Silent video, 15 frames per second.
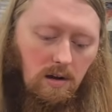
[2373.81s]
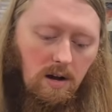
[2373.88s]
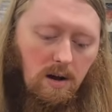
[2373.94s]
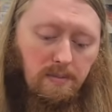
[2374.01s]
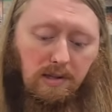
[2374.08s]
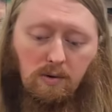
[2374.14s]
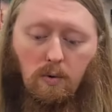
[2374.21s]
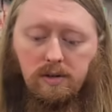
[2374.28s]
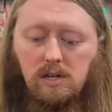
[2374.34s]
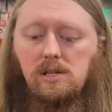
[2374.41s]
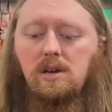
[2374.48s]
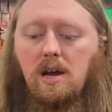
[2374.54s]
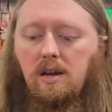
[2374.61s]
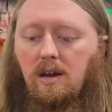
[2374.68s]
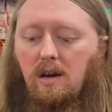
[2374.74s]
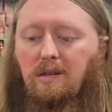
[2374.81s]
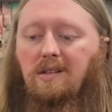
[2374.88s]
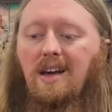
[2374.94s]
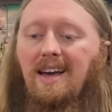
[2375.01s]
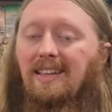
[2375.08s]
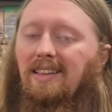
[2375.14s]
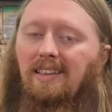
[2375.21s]
Um, it's going to take us
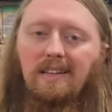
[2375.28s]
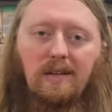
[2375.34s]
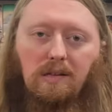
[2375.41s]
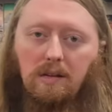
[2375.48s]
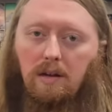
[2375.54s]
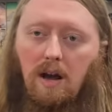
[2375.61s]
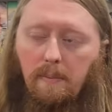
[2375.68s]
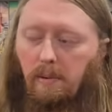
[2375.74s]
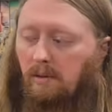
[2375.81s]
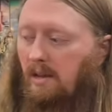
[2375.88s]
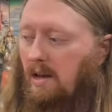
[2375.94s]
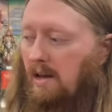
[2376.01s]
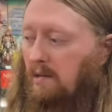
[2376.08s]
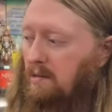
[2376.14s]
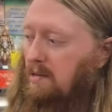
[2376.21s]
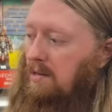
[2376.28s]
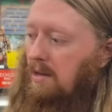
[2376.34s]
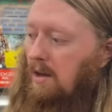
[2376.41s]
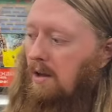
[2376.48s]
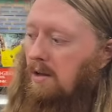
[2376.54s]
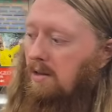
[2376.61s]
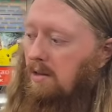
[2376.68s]
at least a couple days.
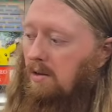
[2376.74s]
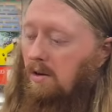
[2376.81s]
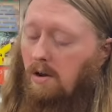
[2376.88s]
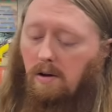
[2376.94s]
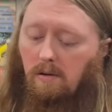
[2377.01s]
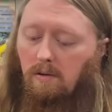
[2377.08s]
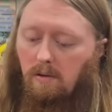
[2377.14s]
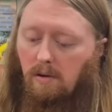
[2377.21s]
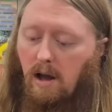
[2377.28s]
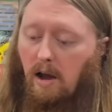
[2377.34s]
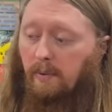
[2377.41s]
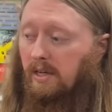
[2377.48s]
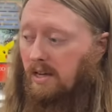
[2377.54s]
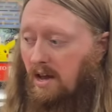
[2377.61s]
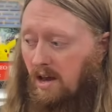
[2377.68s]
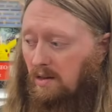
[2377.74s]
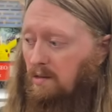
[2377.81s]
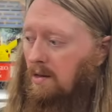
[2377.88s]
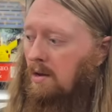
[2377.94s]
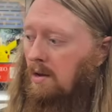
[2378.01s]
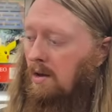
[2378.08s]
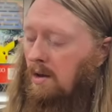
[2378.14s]
It, you know, I would guess.